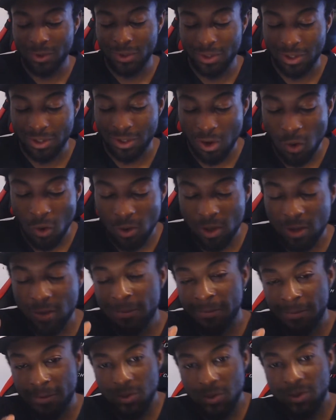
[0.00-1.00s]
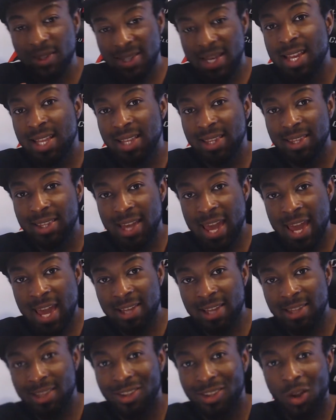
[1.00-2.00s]
only few Saiyans
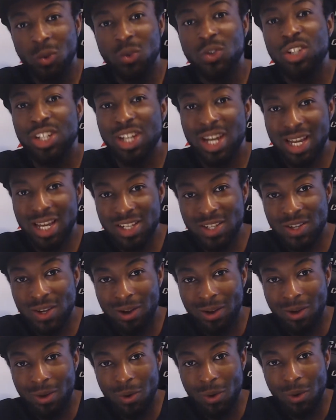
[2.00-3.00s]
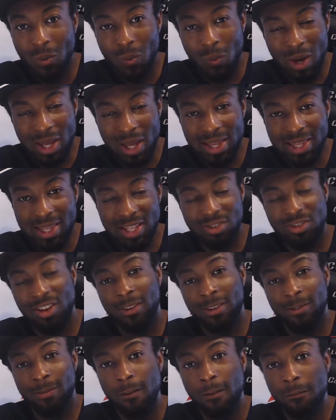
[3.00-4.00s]
hairs don't change when they
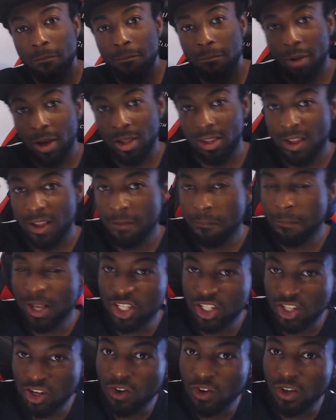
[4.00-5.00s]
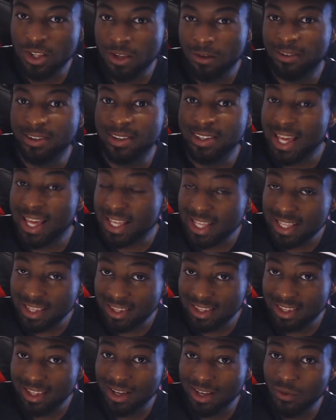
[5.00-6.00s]
transform, but majority of
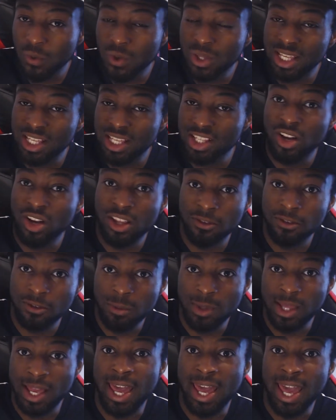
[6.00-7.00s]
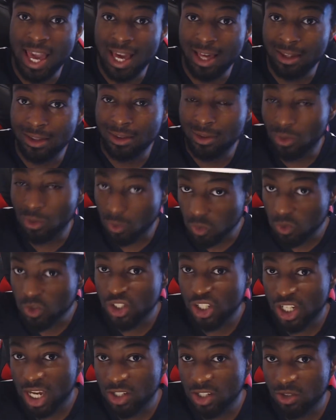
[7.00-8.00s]
Saiyans, when they transform, their hair do
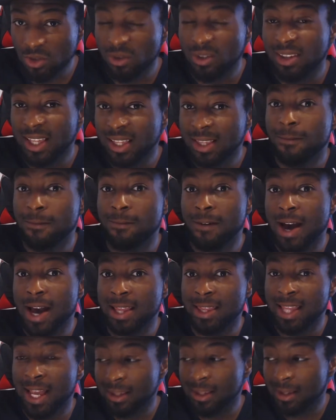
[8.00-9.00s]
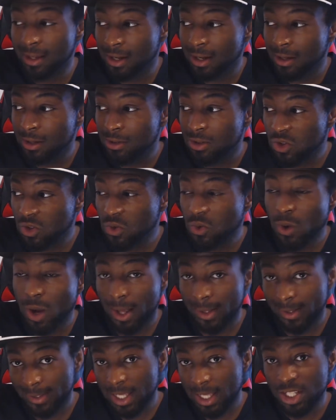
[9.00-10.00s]
change to signify that new
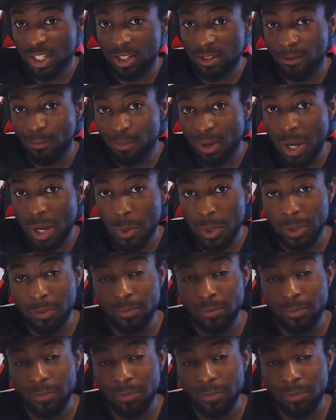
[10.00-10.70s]
ascension of power.